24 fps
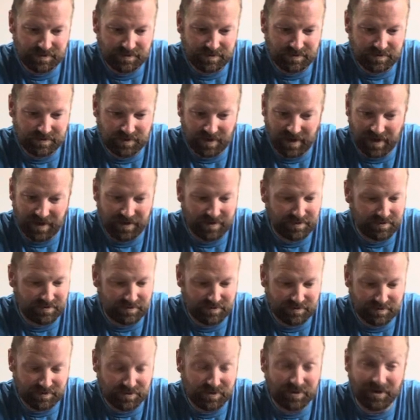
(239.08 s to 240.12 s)
yeah,
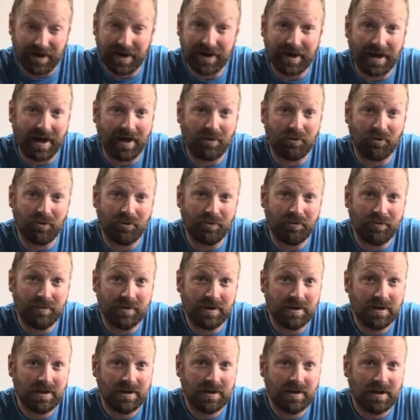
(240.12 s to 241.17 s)
great album.
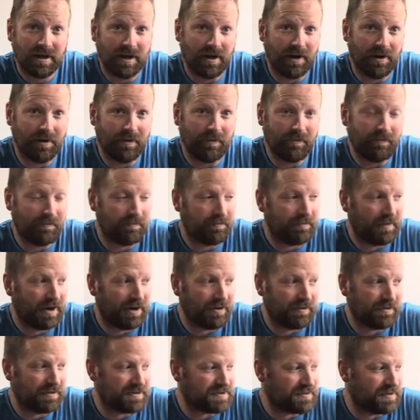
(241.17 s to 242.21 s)
I
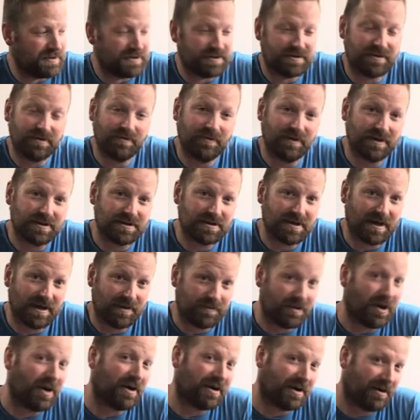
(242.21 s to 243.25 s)
don't want to spend too much time
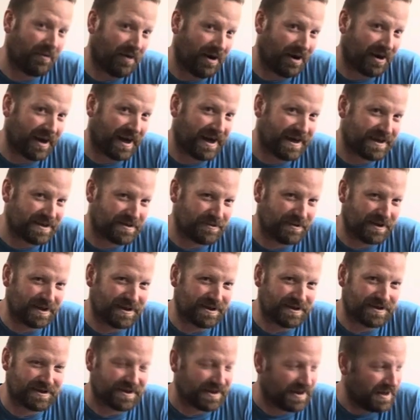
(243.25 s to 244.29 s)
talking about guys,
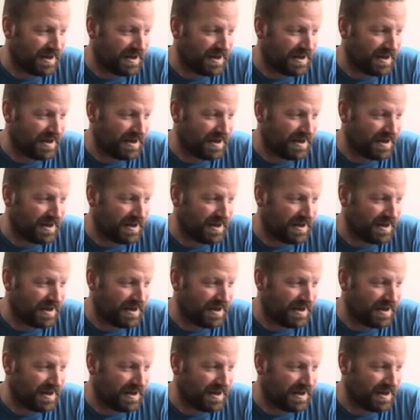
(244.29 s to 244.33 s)
because